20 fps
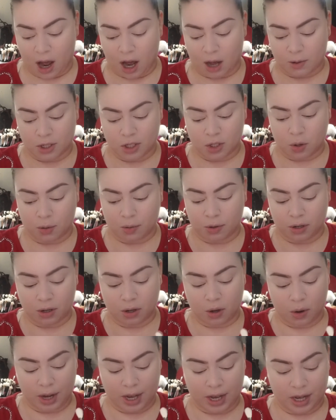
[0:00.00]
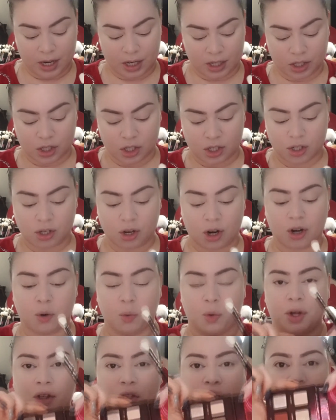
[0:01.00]
So I'm gonna go ahead and start
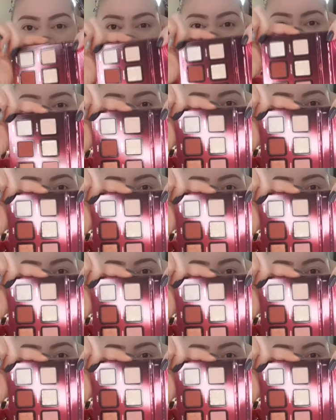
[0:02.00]
with the